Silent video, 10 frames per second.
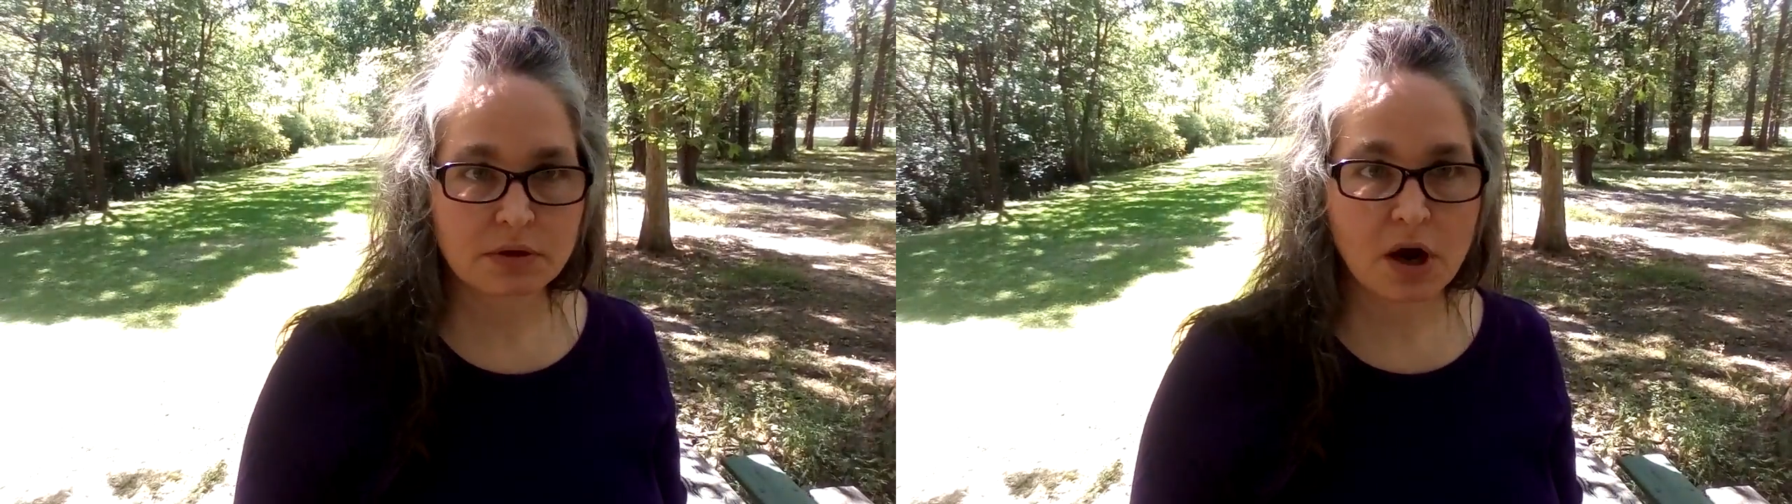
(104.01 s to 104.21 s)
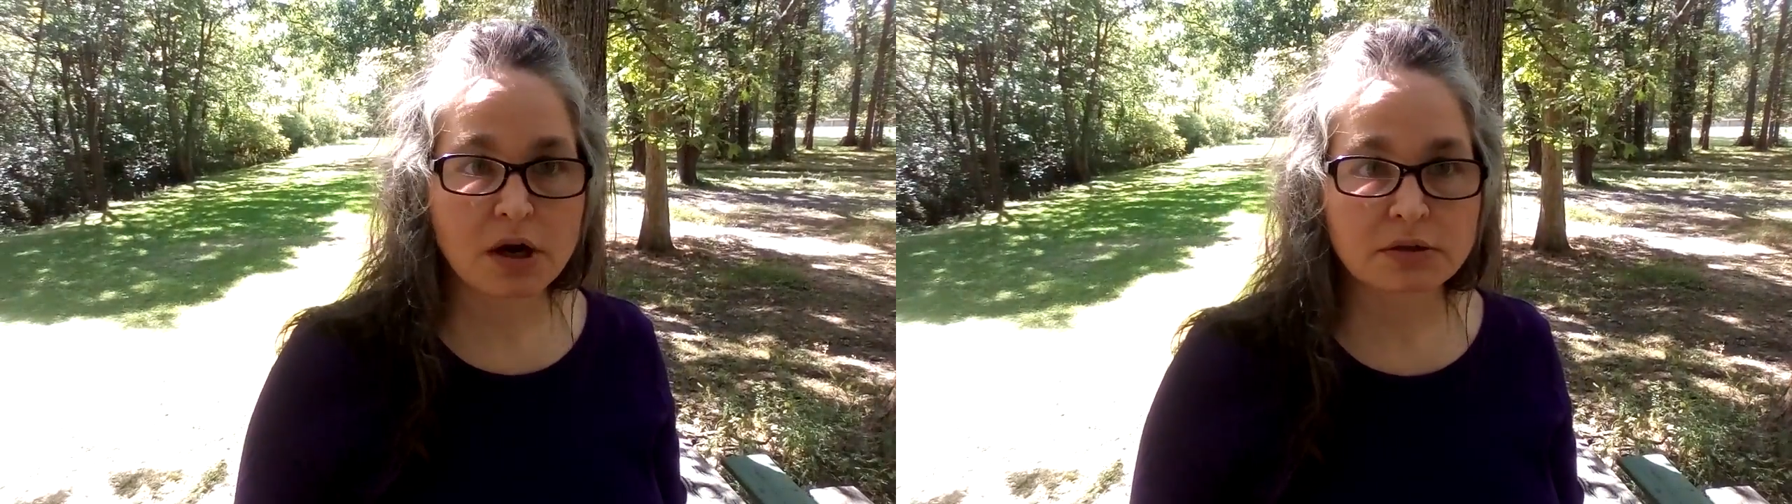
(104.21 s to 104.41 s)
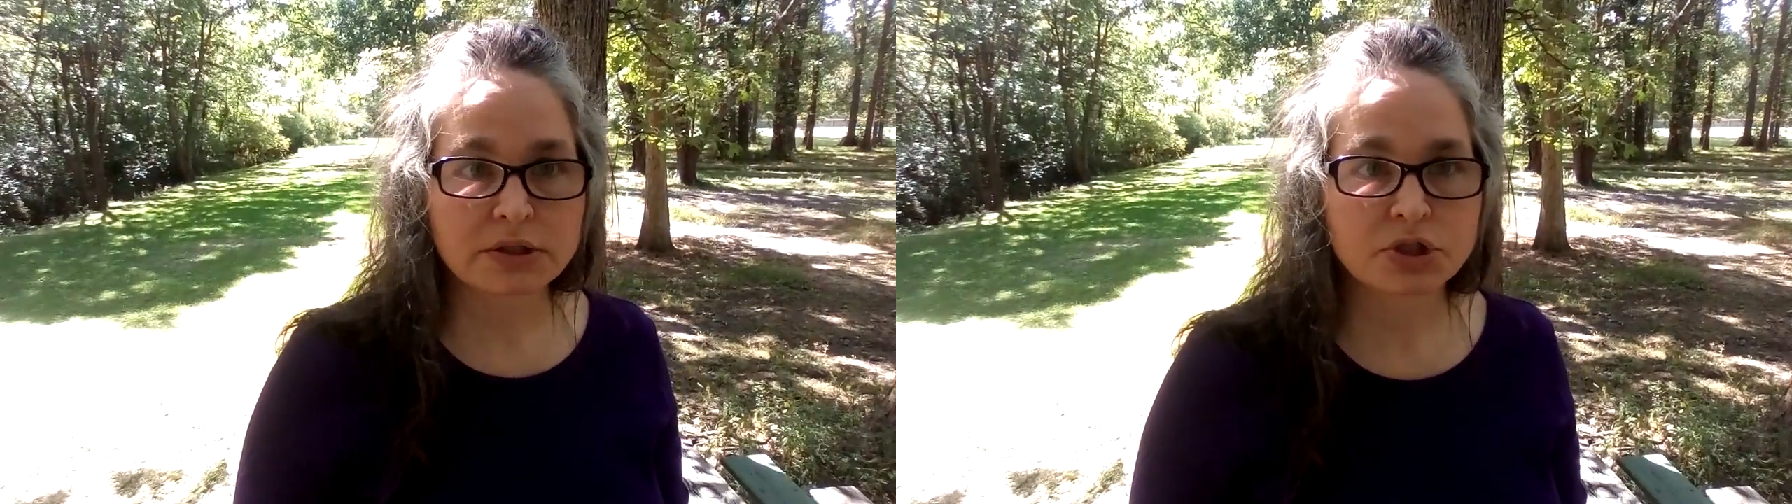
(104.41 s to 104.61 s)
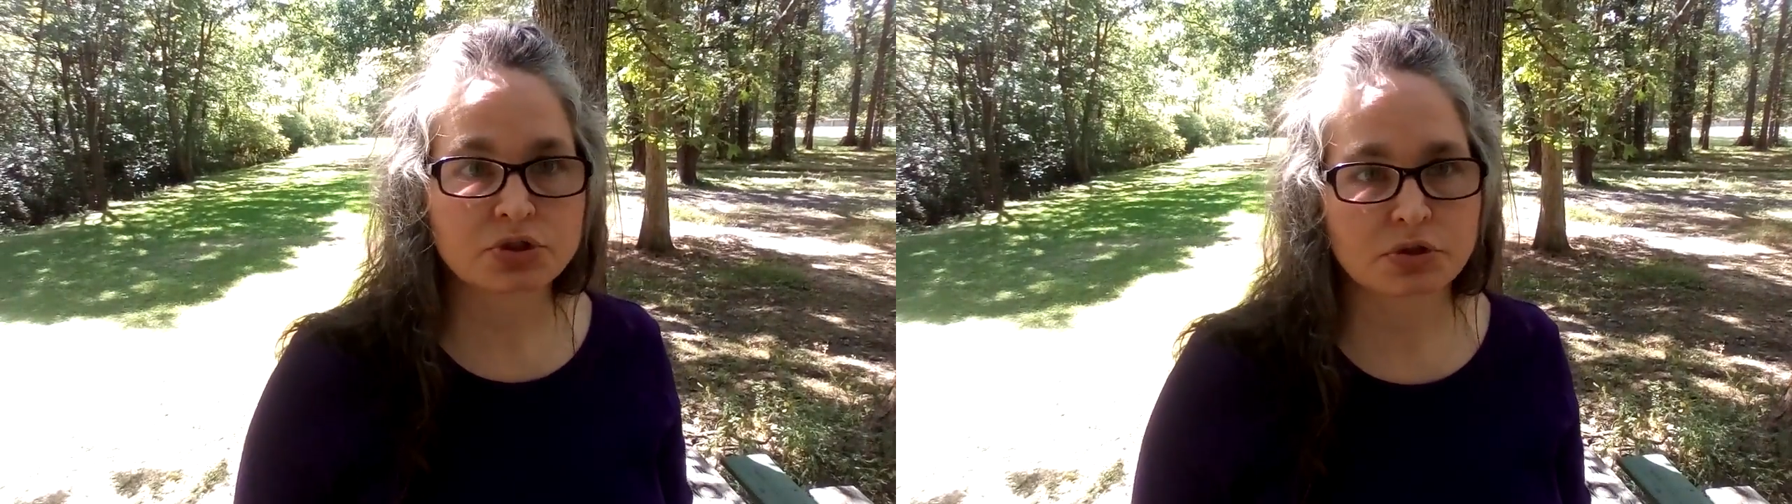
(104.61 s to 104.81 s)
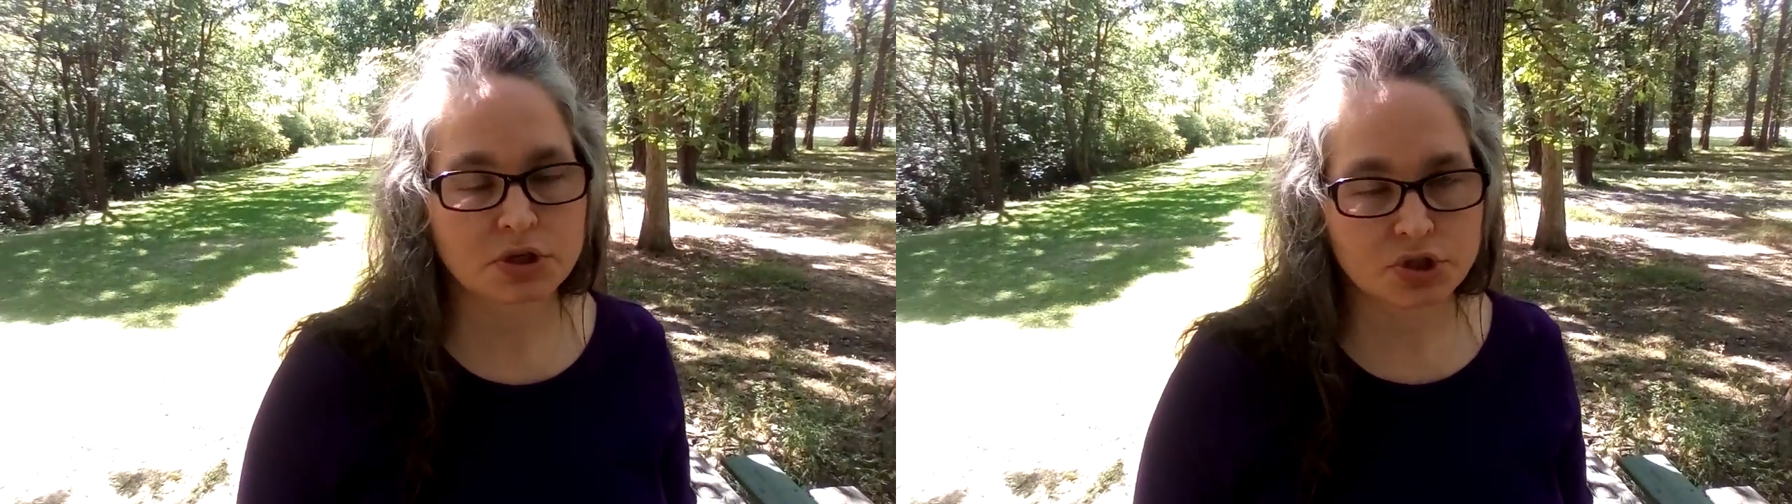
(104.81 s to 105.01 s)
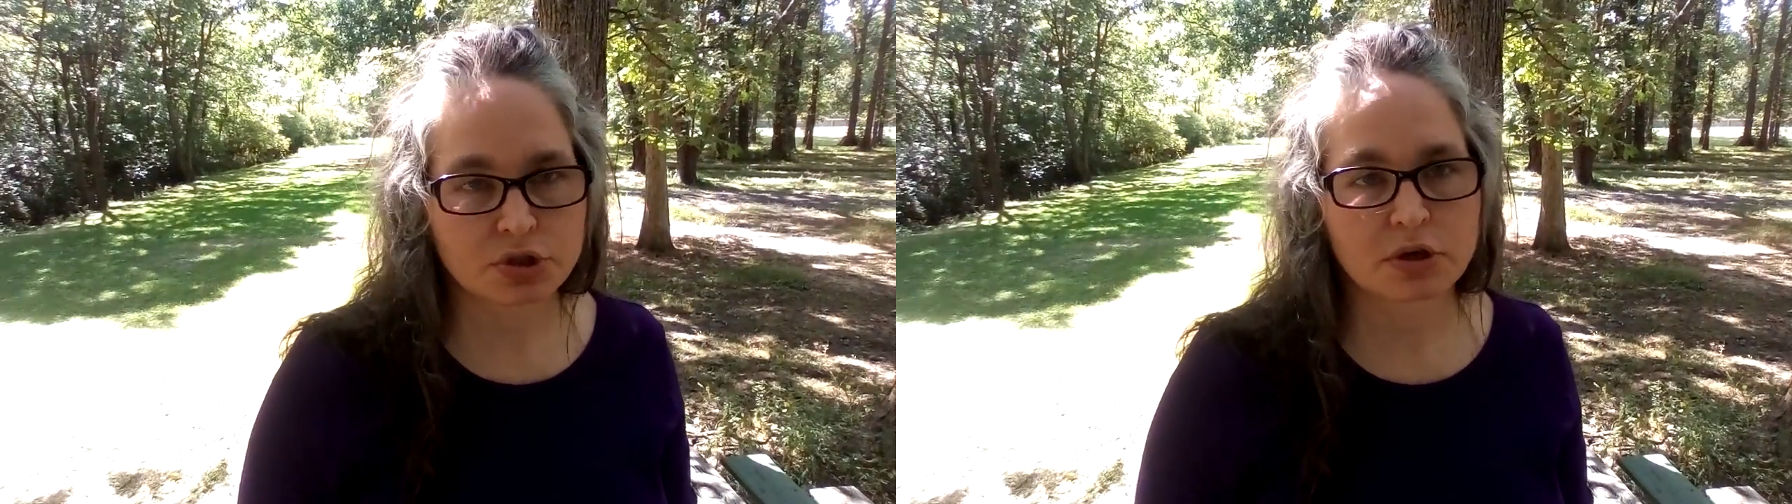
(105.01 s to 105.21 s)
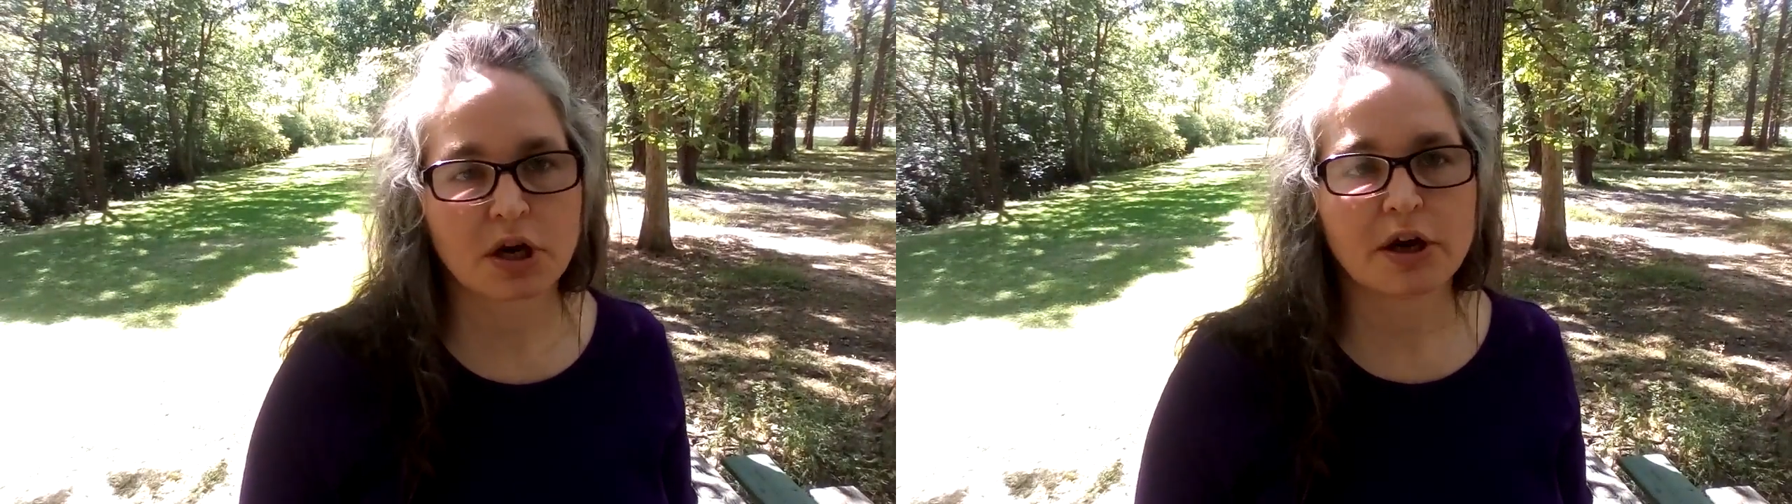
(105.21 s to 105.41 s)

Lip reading: cartilage structure